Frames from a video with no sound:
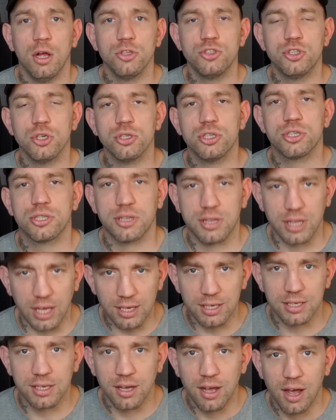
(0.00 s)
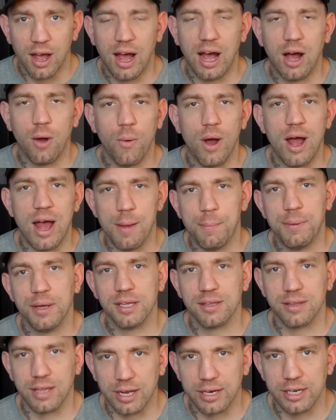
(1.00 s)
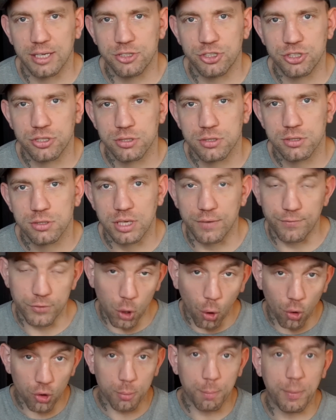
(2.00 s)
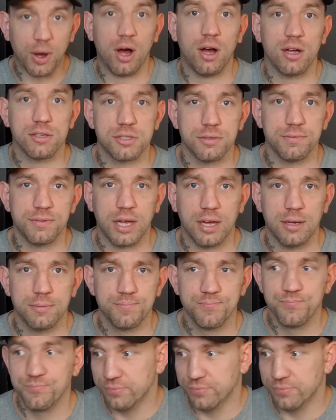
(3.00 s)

just think how epic that is if you're a part of that.